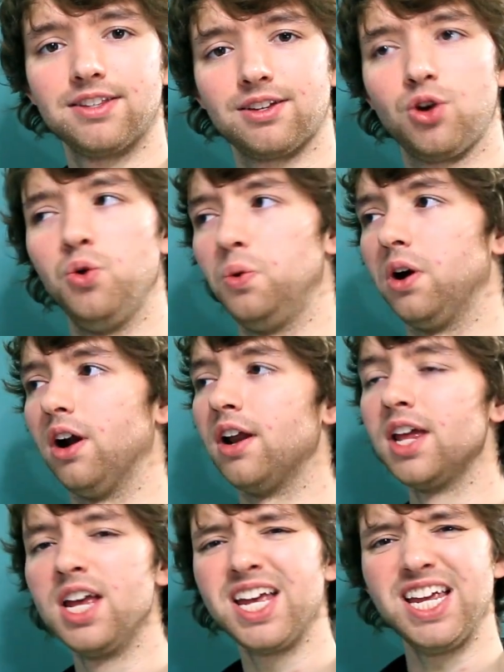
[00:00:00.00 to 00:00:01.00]
It's a cool
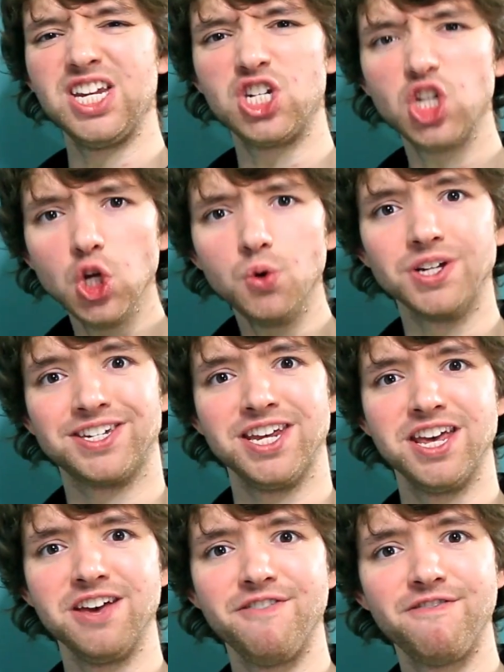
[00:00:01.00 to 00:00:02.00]
word,
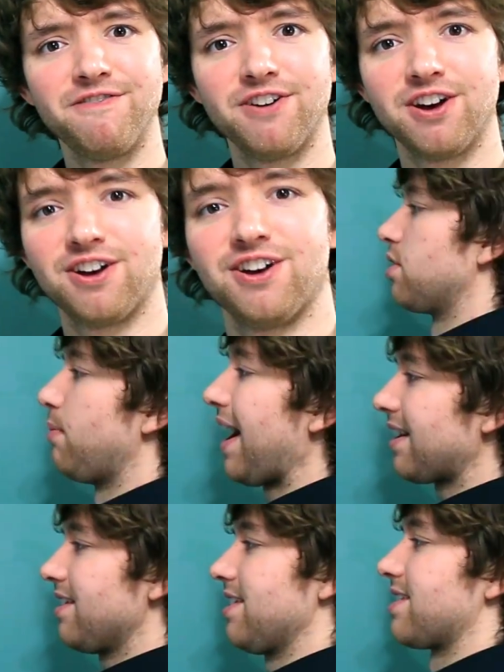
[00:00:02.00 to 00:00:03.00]
intuitive. So
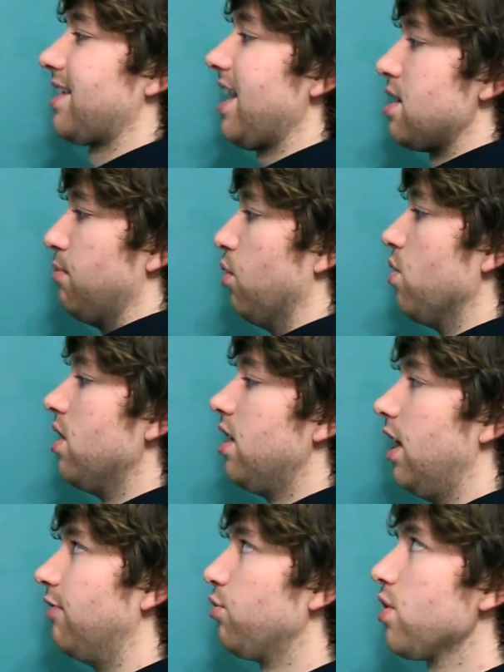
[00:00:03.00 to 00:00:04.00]
back to this table,
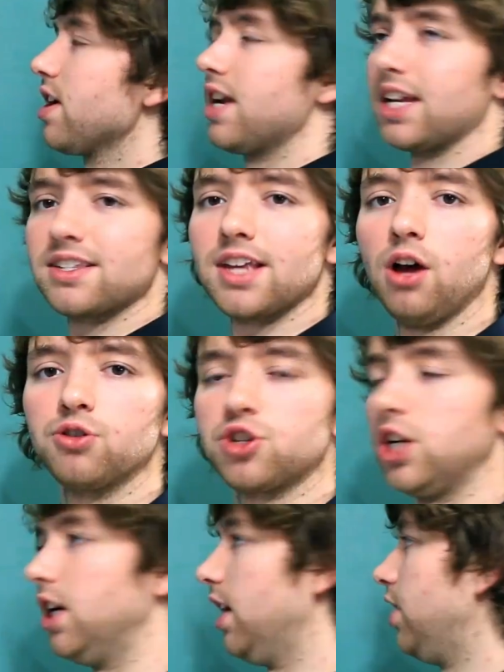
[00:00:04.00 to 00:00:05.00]
if we're in an Excel
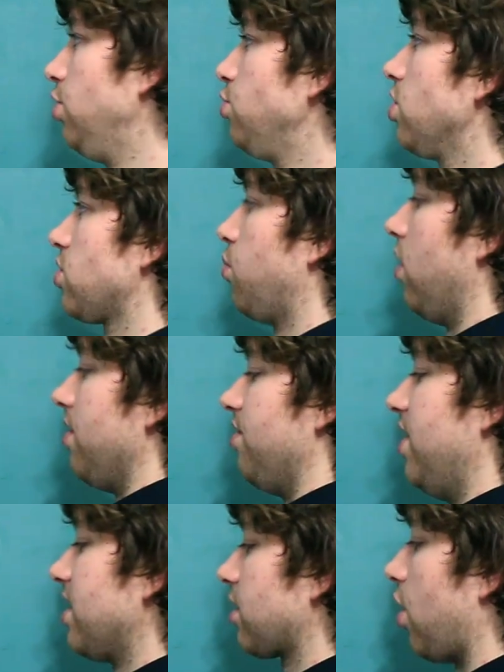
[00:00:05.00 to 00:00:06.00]
sheet and you just
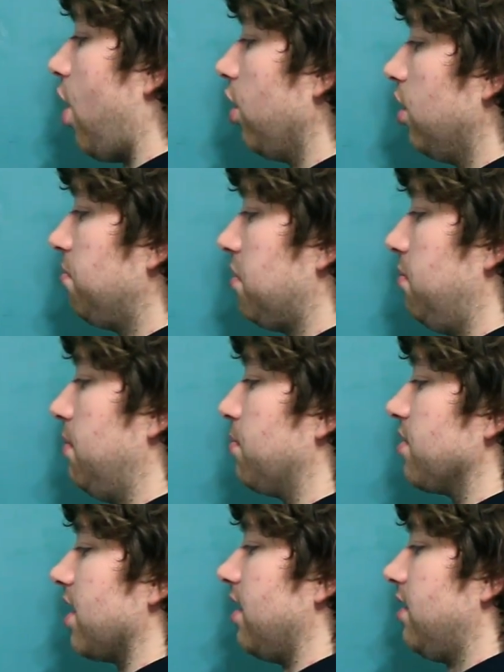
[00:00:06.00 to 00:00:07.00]
want this column to be
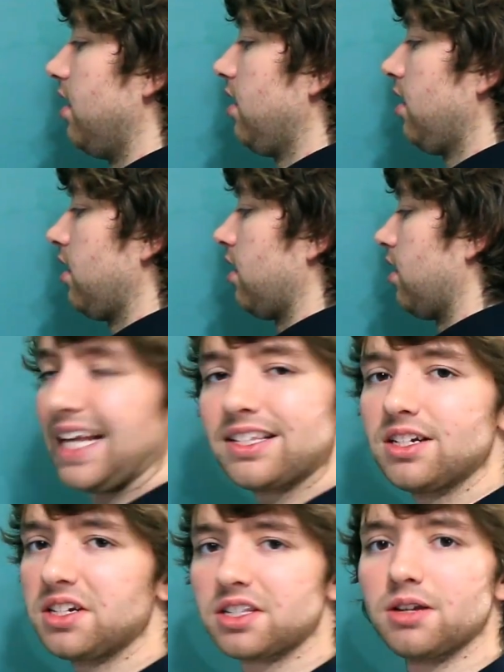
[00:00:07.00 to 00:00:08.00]
presented,
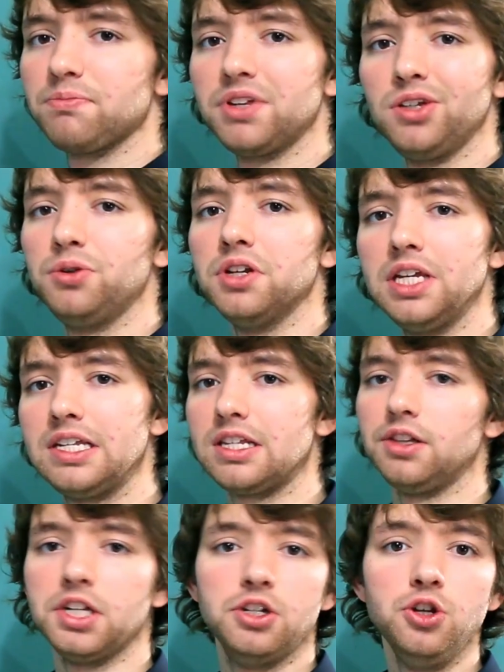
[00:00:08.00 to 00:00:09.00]
that's not something you can
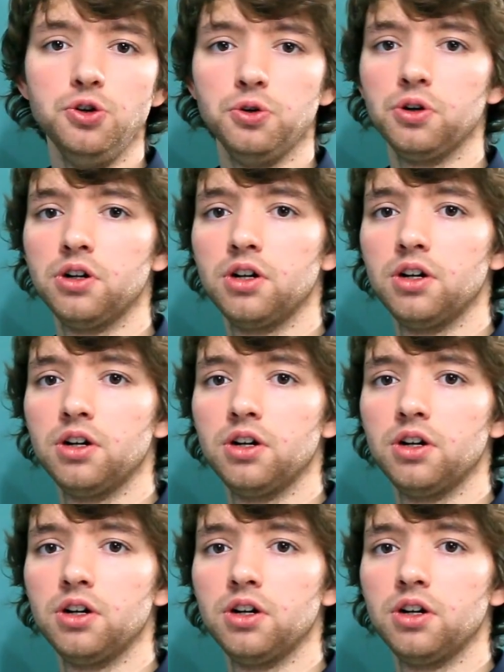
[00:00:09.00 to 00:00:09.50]
easily do.